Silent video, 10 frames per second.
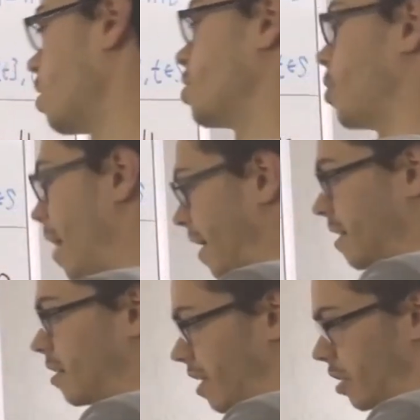So x
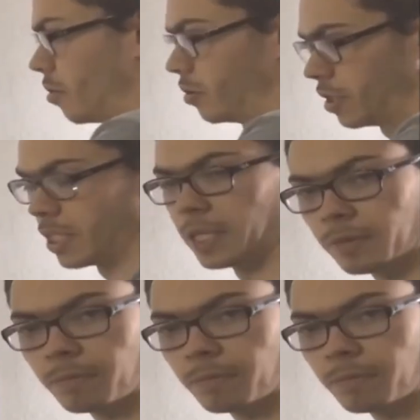is less than or equal to t.